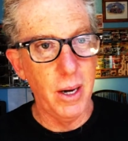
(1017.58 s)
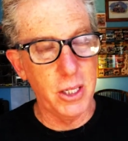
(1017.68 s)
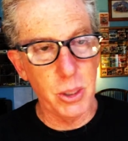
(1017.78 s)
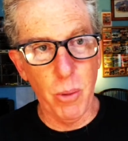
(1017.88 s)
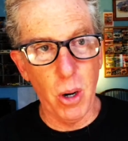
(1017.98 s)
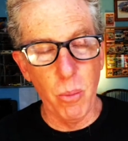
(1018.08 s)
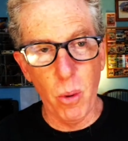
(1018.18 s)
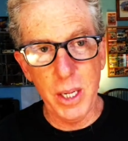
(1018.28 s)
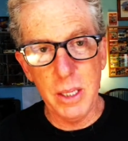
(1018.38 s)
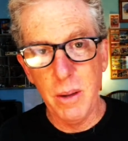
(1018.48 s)
tomorrow
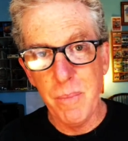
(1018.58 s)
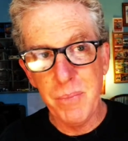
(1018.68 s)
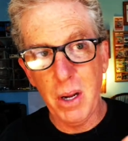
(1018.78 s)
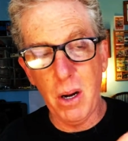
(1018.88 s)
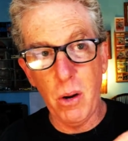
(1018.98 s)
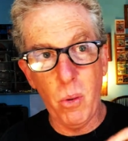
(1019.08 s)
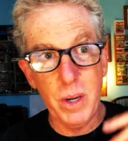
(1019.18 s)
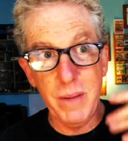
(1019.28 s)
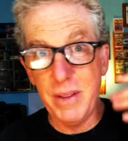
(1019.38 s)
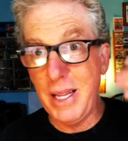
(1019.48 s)
morning,
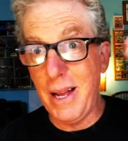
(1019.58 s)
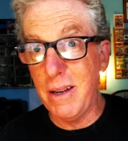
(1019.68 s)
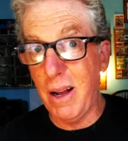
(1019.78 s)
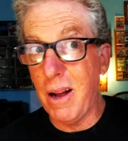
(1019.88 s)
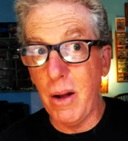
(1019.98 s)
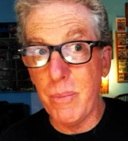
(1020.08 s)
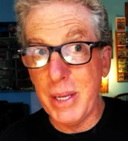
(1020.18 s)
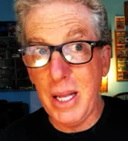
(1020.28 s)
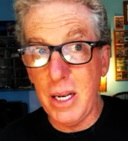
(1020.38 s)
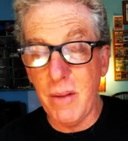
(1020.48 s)
or even the end,
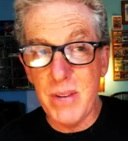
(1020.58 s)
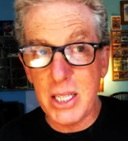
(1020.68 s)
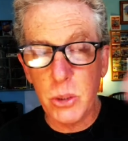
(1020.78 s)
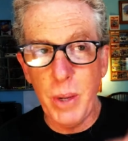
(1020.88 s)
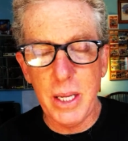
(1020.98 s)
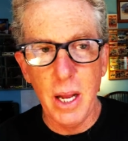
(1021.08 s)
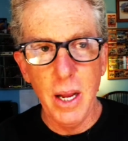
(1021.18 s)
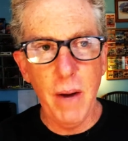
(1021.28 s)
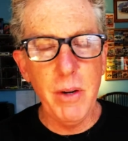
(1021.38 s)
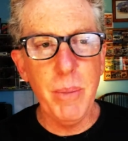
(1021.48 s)
beginning of next week.
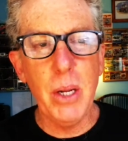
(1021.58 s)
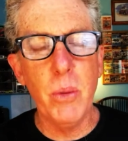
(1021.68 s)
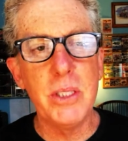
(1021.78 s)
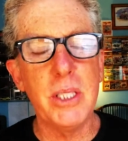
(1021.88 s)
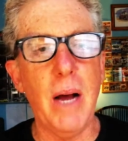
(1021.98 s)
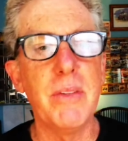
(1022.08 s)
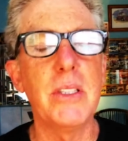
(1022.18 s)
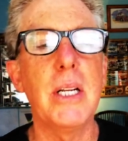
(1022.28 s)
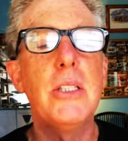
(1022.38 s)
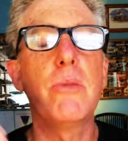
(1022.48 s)
Everybody would just have
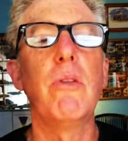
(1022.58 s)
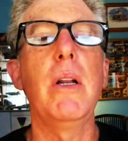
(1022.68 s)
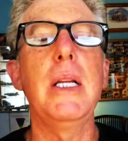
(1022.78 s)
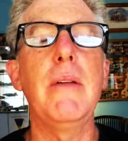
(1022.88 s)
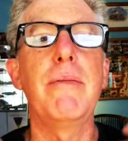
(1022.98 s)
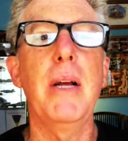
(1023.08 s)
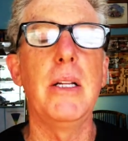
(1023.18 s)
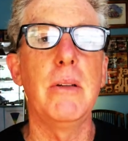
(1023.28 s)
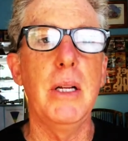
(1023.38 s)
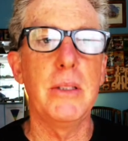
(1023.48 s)
this sense of relief
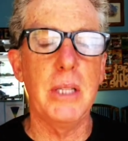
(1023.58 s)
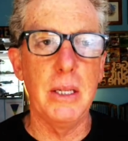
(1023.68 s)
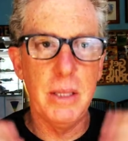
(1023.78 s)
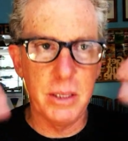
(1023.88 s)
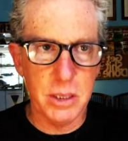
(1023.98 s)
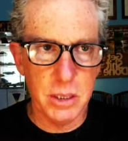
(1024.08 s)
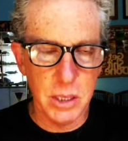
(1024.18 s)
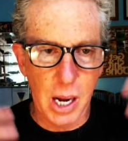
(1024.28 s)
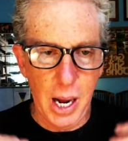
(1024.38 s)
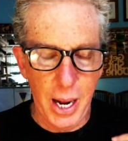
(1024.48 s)
and this
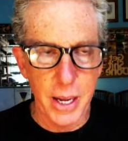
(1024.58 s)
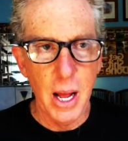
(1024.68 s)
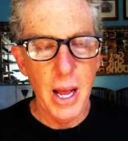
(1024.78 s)
sigh.